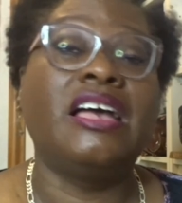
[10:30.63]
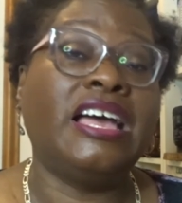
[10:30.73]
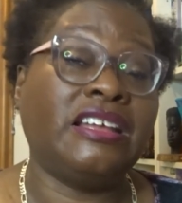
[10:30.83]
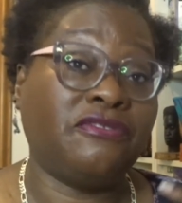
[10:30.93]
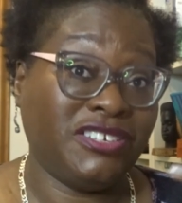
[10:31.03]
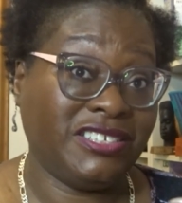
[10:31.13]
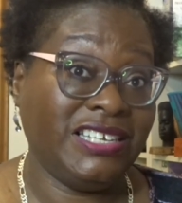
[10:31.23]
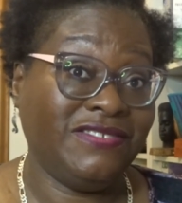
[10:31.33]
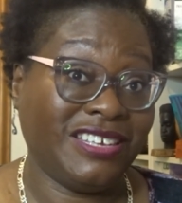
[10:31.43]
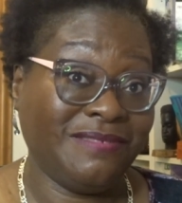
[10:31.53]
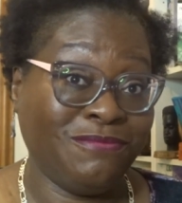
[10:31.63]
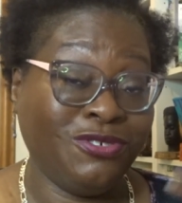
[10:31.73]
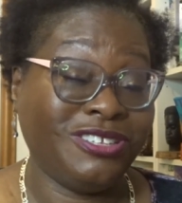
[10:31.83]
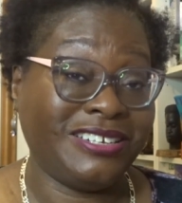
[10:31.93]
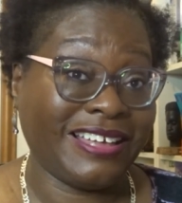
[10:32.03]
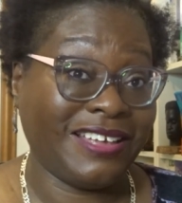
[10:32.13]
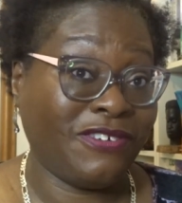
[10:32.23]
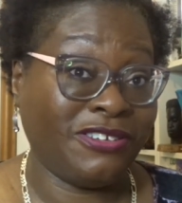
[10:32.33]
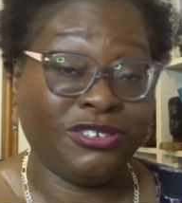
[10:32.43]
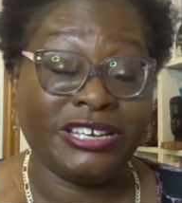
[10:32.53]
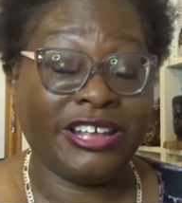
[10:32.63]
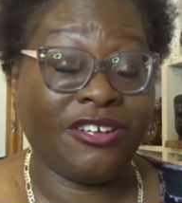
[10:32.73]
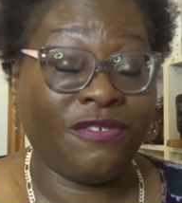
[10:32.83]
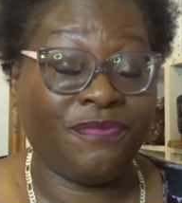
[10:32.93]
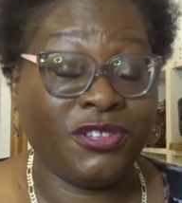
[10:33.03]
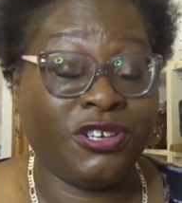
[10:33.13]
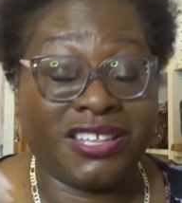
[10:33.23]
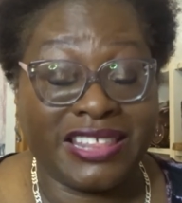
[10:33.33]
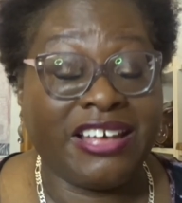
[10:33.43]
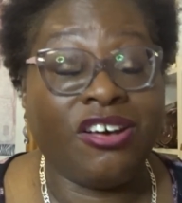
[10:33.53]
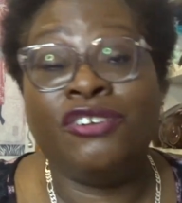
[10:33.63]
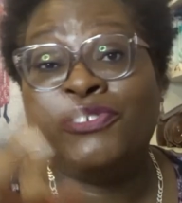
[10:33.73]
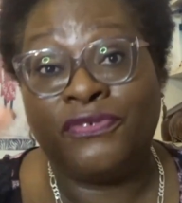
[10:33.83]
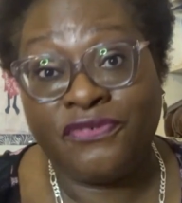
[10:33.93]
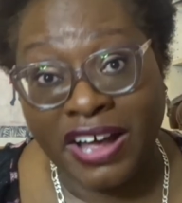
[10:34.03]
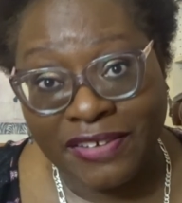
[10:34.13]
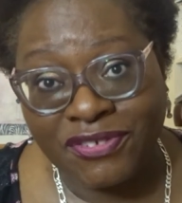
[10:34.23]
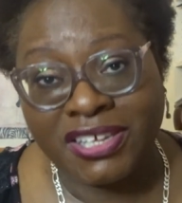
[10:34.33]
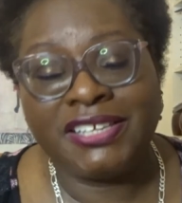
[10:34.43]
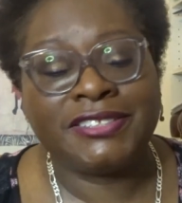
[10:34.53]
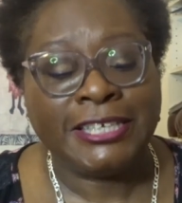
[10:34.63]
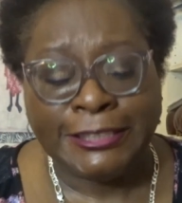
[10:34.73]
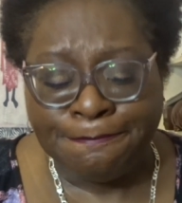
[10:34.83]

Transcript: and I've received it more than that if I look at it, look at that over 5 years.